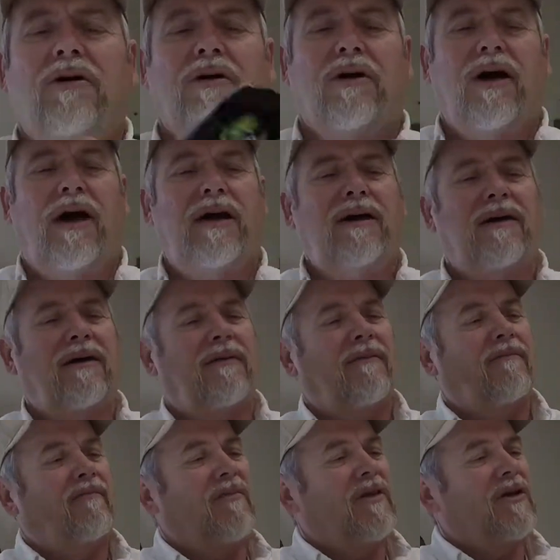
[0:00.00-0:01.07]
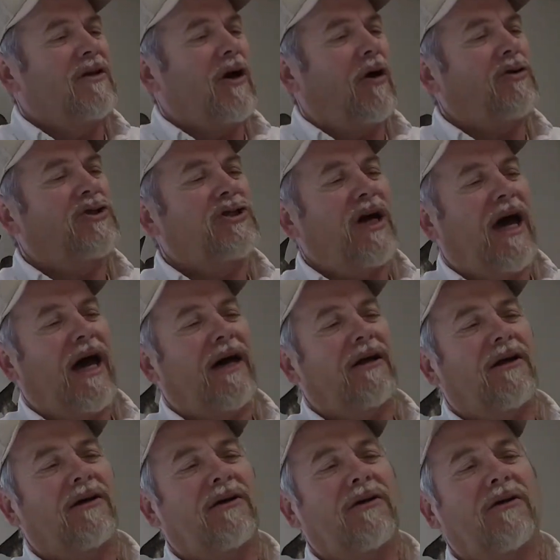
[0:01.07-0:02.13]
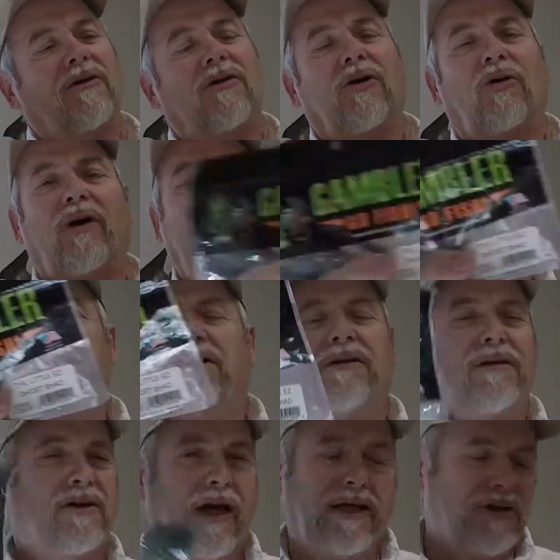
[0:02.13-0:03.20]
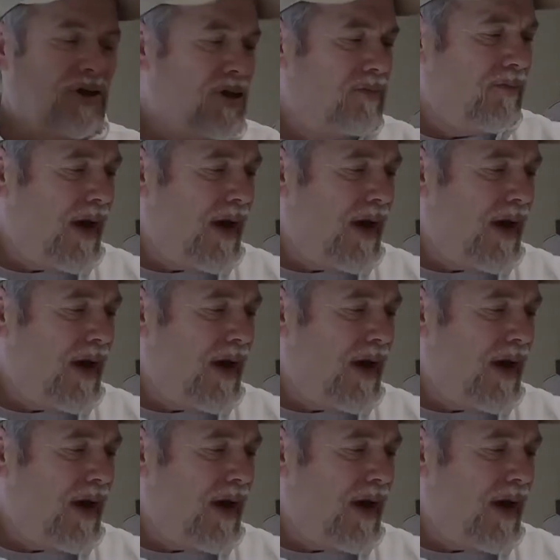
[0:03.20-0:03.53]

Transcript: Okay? Ghost Shad. A little easy. That's a good